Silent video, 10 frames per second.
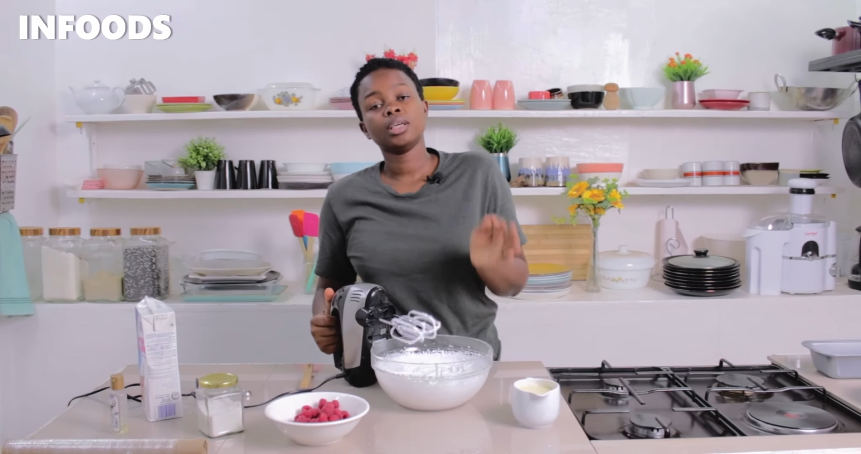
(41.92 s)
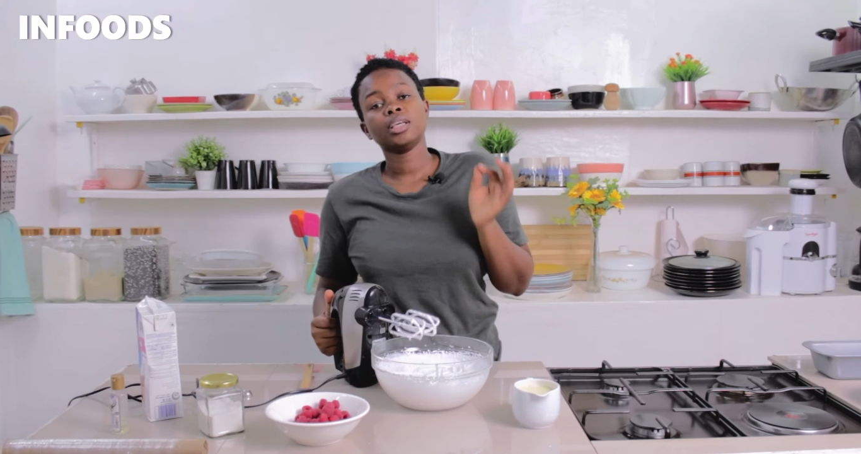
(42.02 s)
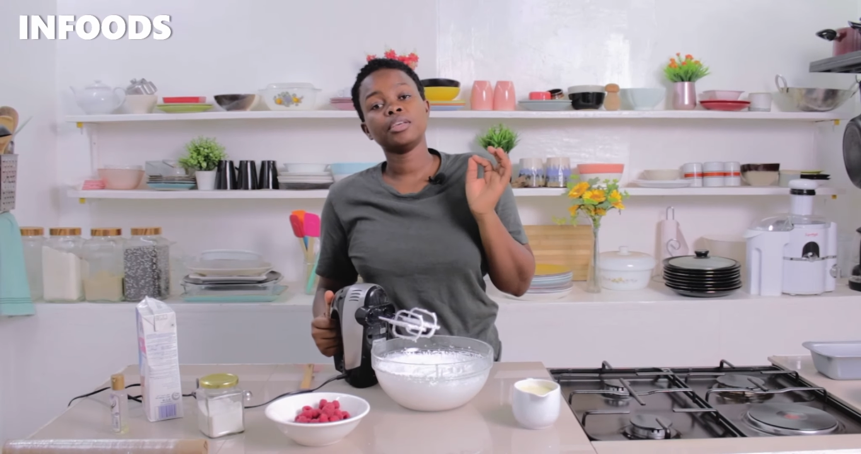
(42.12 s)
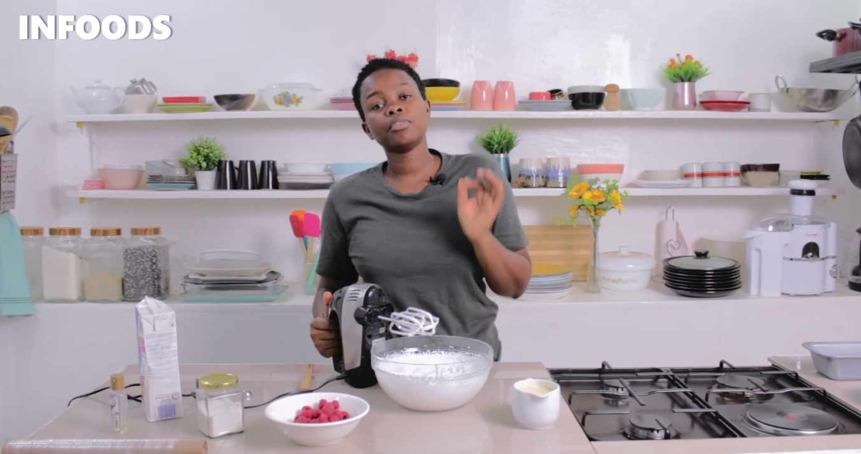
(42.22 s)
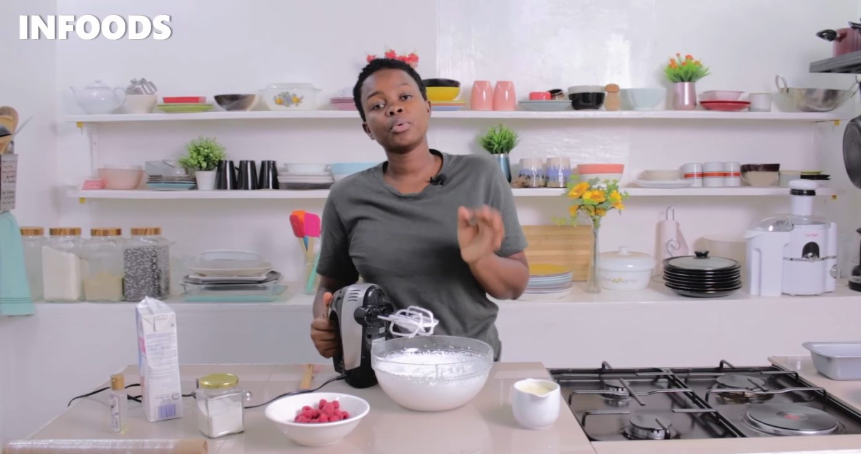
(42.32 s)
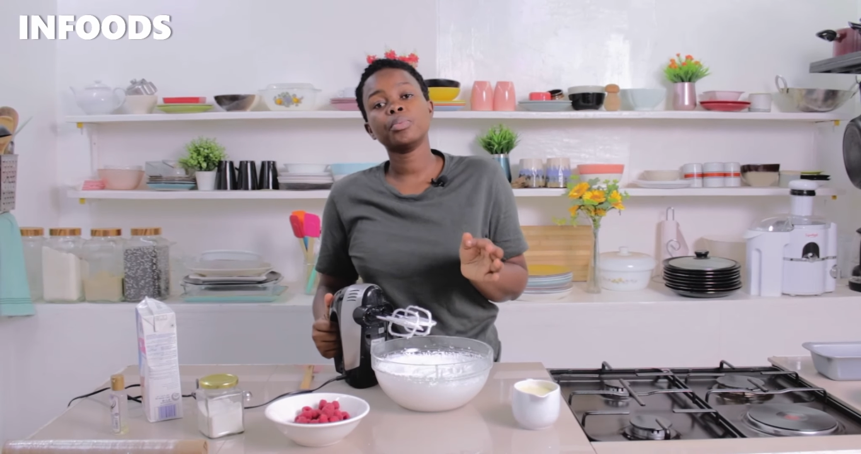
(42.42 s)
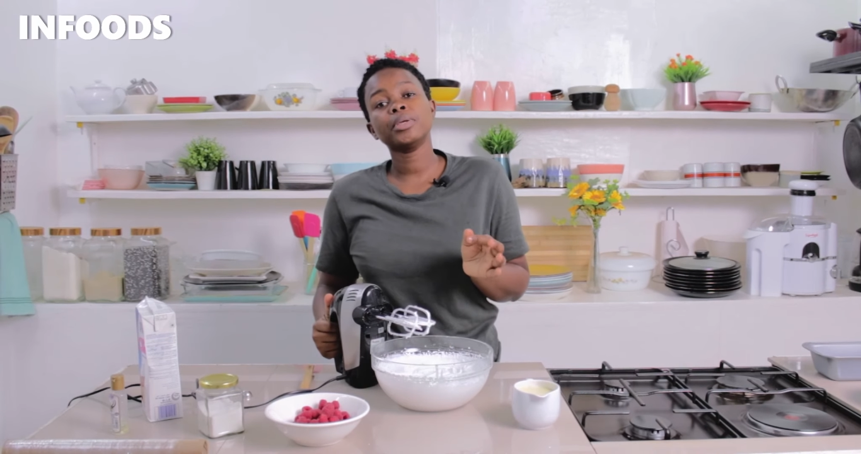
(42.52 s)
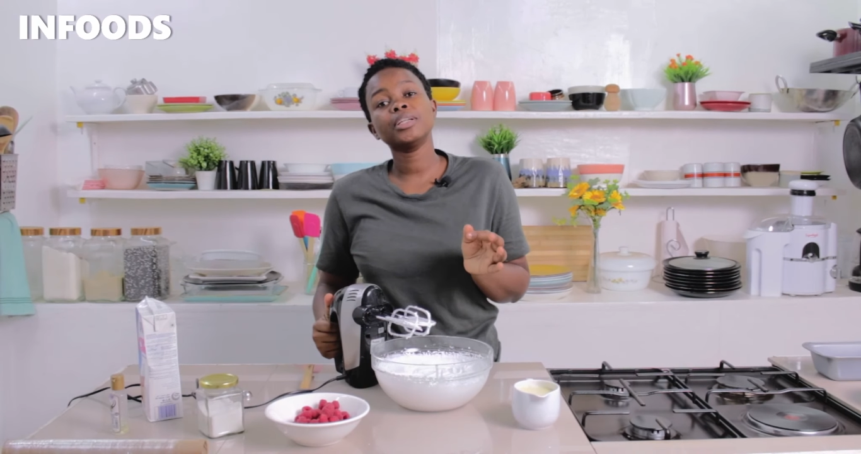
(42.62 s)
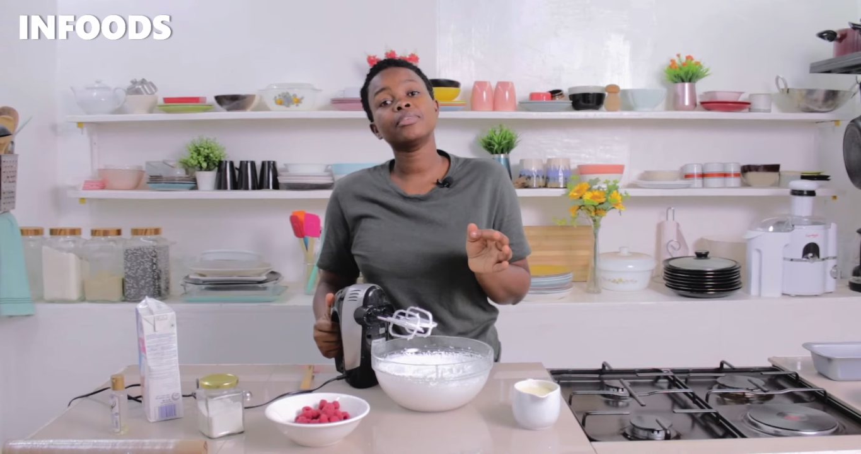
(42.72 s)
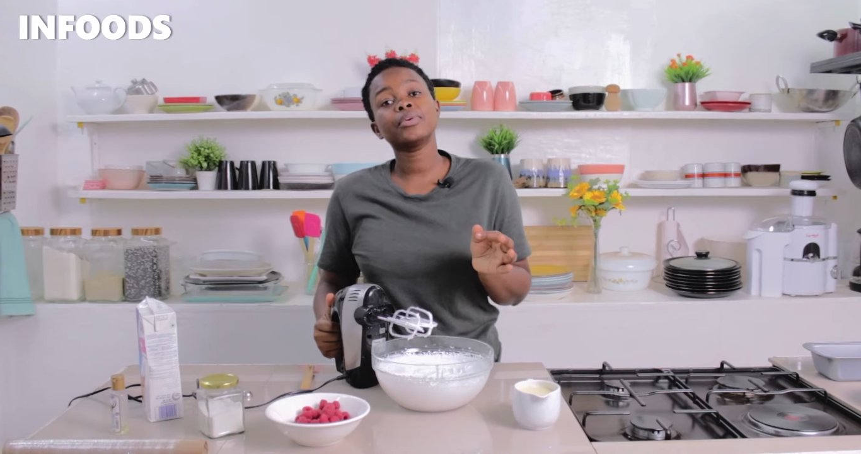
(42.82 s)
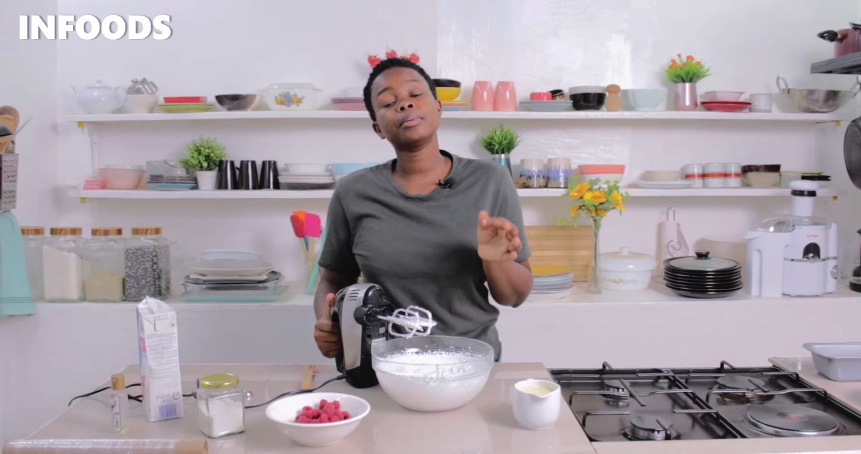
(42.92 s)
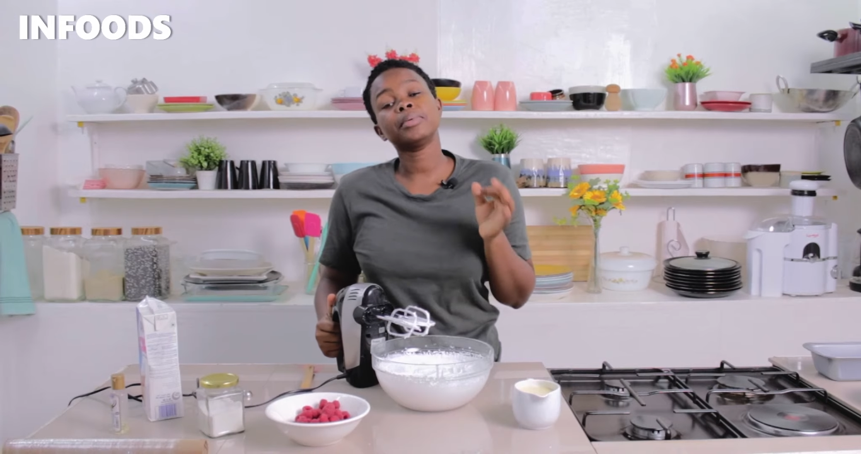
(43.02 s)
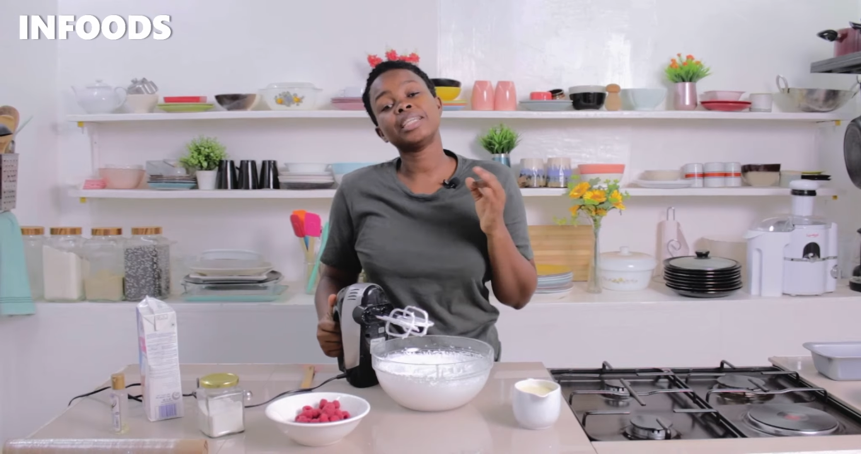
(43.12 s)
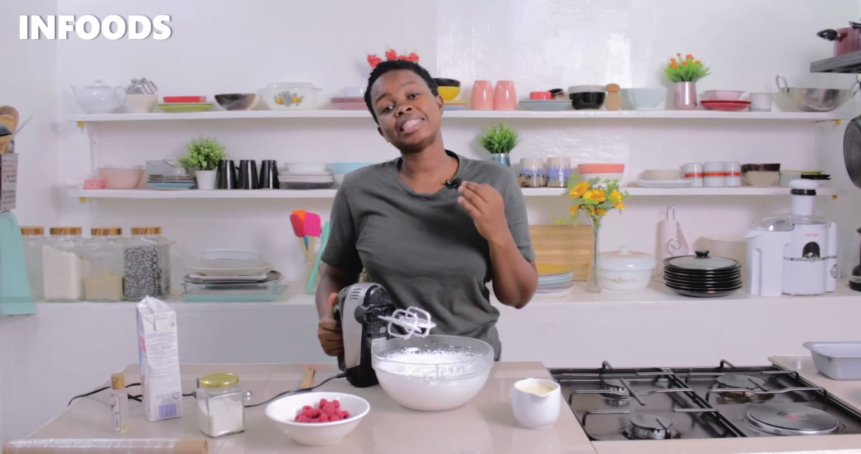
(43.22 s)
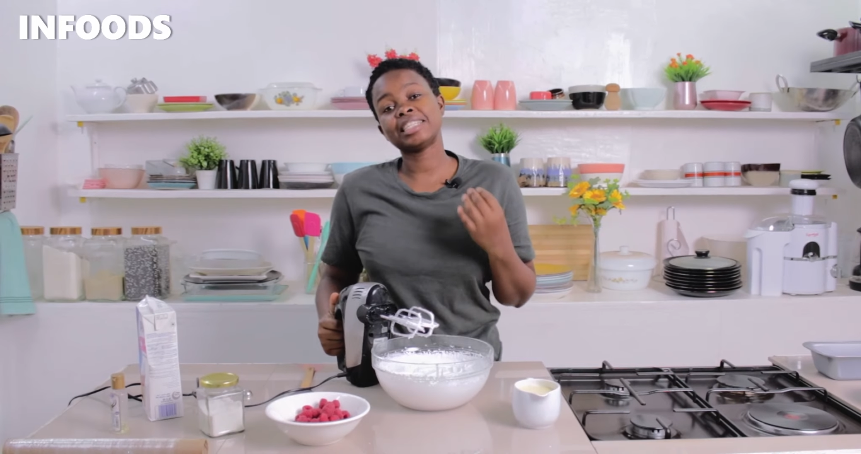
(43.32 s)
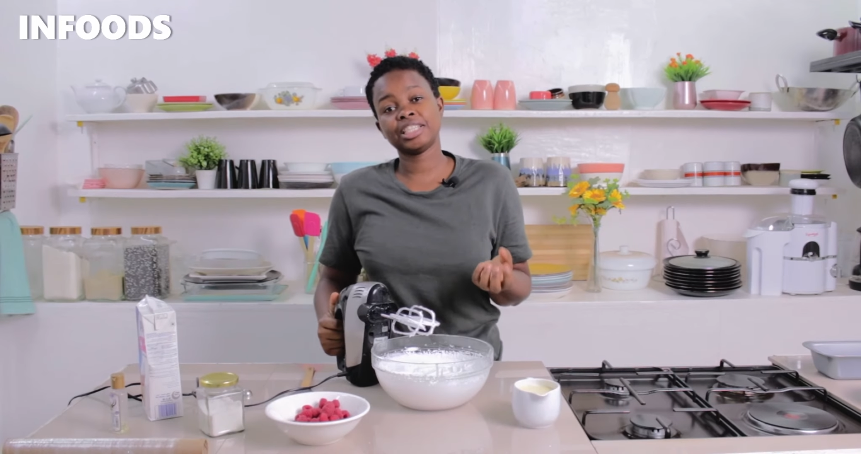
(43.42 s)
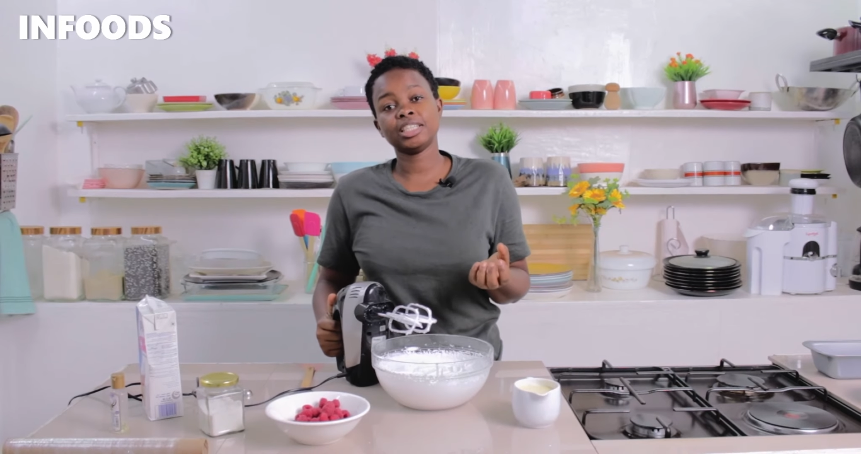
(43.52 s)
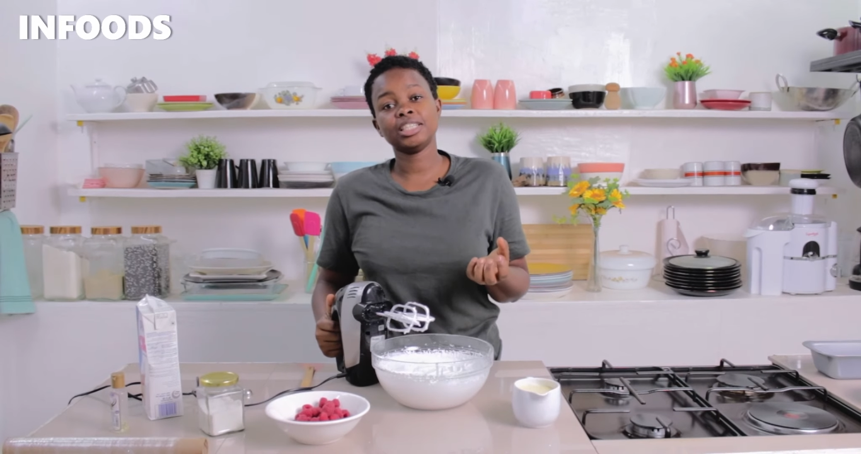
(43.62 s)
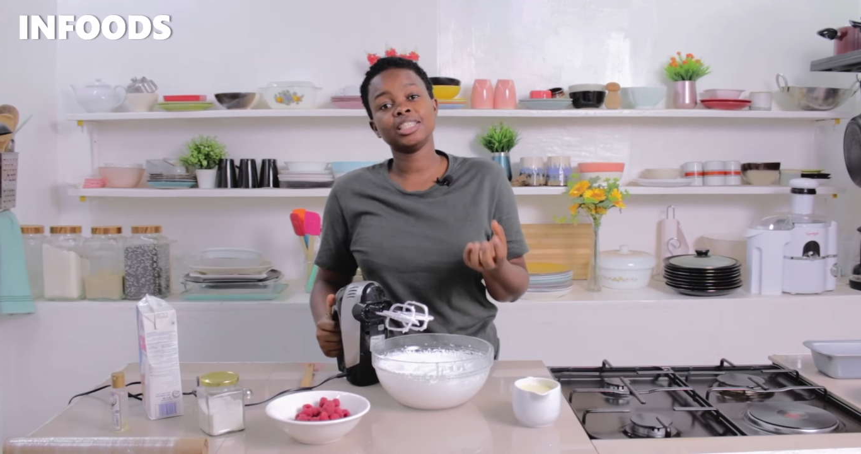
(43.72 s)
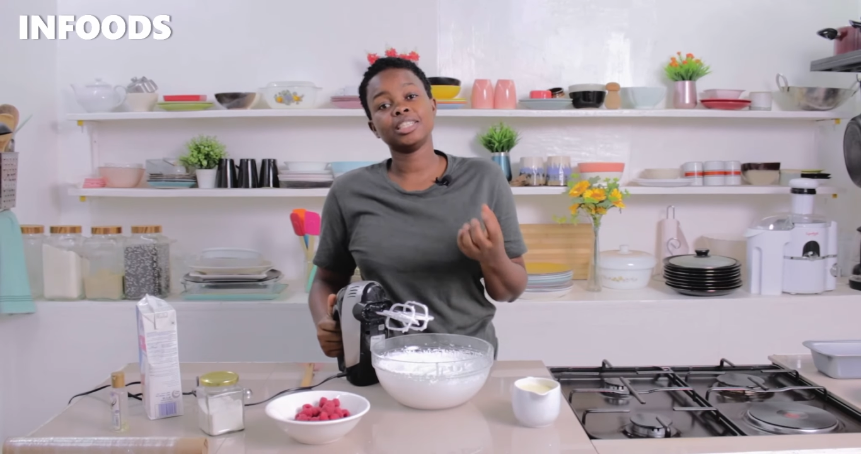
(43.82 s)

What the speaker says: If your whipping cream is chilled,